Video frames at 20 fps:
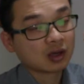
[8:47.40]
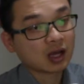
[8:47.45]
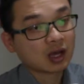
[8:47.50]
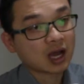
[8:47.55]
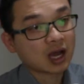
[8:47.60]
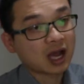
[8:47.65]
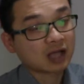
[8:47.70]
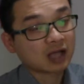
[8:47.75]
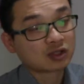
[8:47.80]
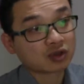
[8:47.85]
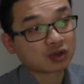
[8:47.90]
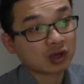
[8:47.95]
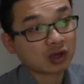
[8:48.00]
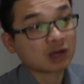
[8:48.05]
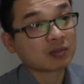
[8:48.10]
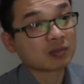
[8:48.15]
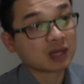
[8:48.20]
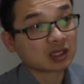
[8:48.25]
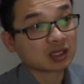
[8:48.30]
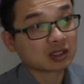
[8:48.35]
I
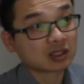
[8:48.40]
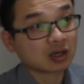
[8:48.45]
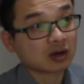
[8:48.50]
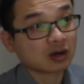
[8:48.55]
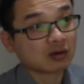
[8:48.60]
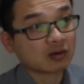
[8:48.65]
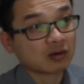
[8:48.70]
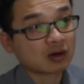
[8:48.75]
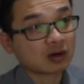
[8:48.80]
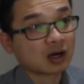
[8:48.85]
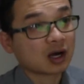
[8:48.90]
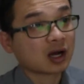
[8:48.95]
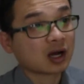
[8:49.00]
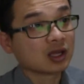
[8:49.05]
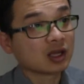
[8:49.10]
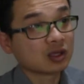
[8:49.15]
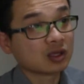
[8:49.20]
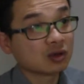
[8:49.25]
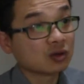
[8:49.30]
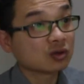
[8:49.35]
trained myself. I
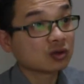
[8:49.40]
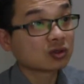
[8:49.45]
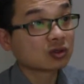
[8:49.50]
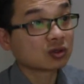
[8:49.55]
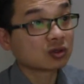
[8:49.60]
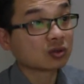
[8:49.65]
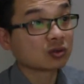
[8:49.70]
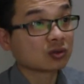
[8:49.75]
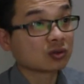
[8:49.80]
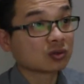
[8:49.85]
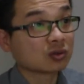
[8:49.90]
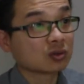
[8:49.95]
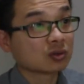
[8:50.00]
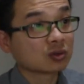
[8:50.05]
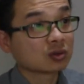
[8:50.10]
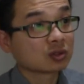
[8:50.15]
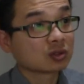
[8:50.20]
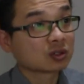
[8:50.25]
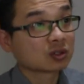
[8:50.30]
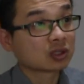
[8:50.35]
used to
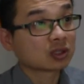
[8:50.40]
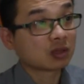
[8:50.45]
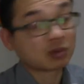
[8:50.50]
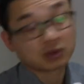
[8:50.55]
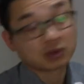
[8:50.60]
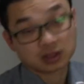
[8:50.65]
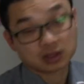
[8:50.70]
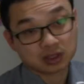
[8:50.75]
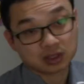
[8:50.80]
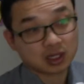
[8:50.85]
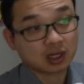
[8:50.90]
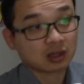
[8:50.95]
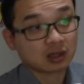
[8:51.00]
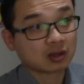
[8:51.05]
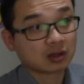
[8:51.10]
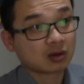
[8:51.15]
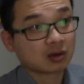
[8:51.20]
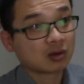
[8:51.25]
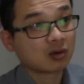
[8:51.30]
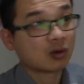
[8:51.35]
sleep on the side
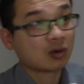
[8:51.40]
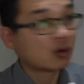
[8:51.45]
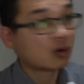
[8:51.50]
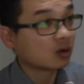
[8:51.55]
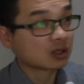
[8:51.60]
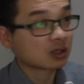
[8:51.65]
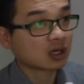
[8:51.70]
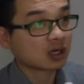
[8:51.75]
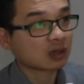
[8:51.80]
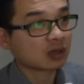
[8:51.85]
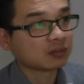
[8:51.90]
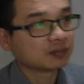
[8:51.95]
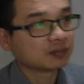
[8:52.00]
all the time.